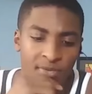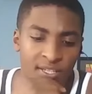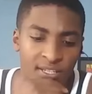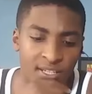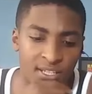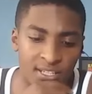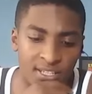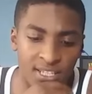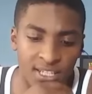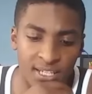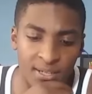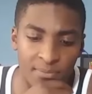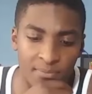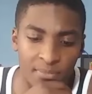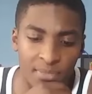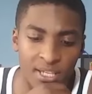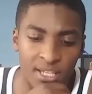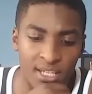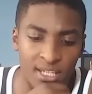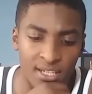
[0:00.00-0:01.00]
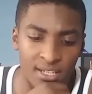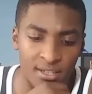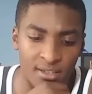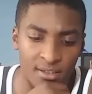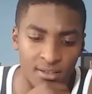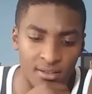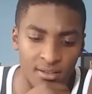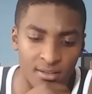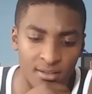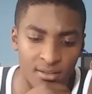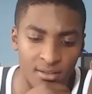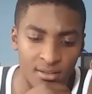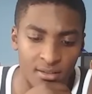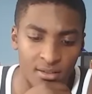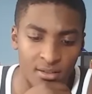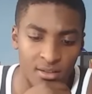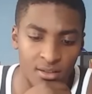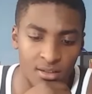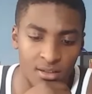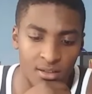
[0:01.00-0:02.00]
This is the comedian.
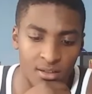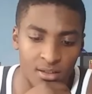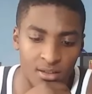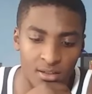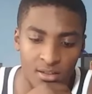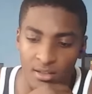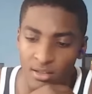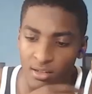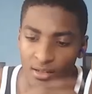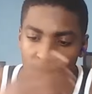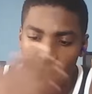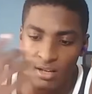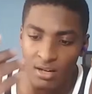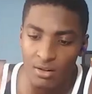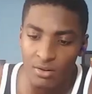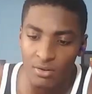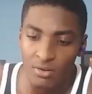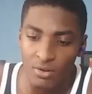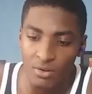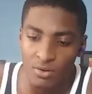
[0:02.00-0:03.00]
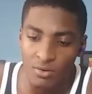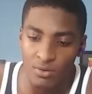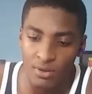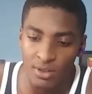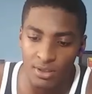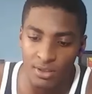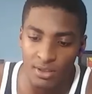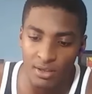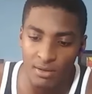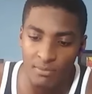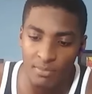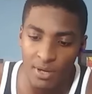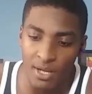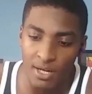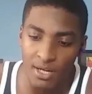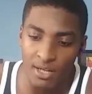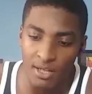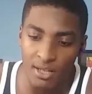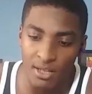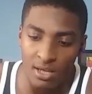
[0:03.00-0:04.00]
I don't know anything
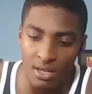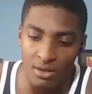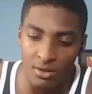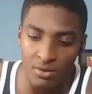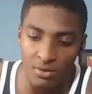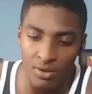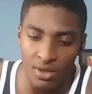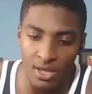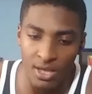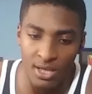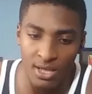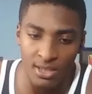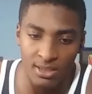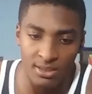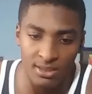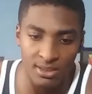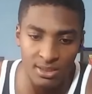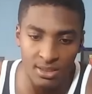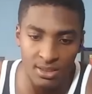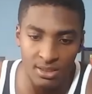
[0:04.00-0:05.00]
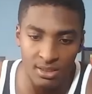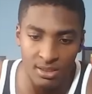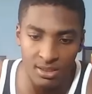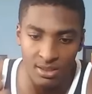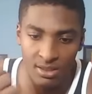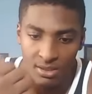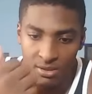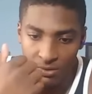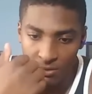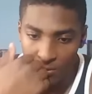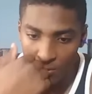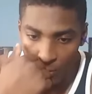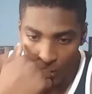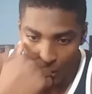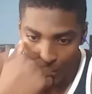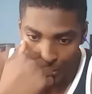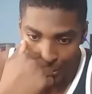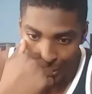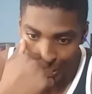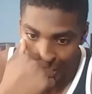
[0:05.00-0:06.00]
about it. I know it has the
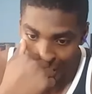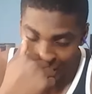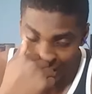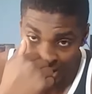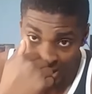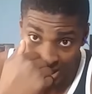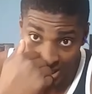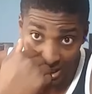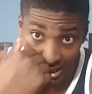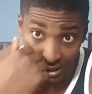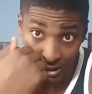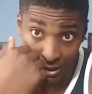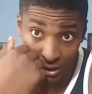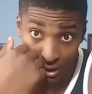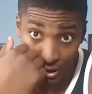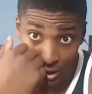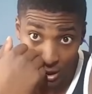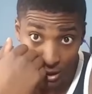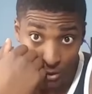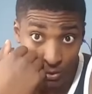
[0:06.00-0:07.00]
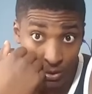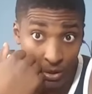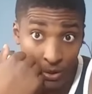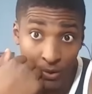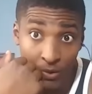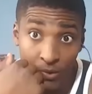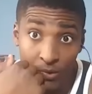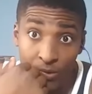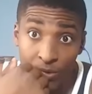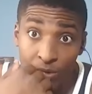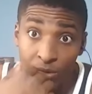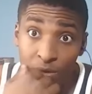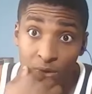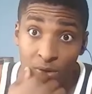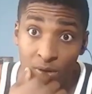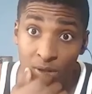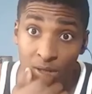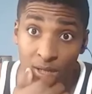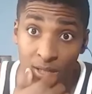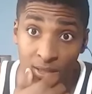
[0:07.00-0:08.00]
Robert De Niro.
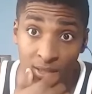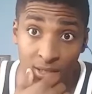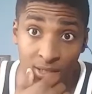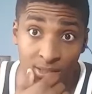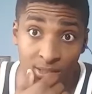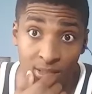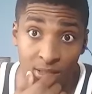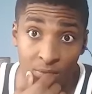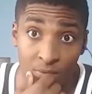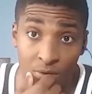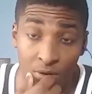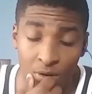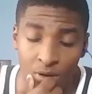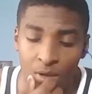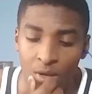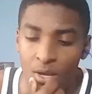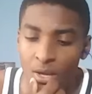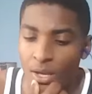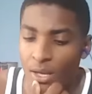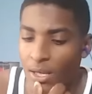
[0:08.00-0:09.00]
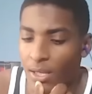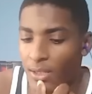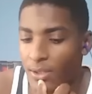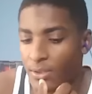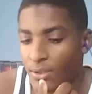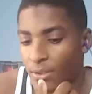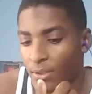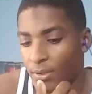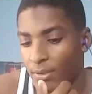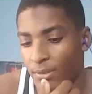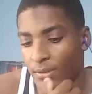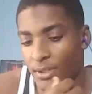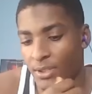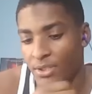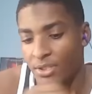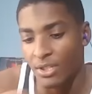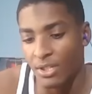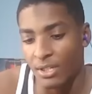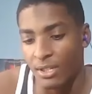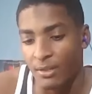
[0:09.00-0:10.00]
I think I said that wrong. So
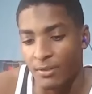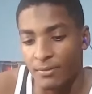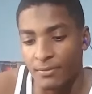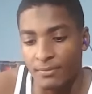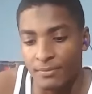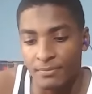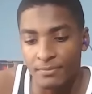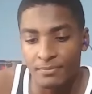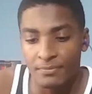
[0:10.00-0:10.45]
let's check it out.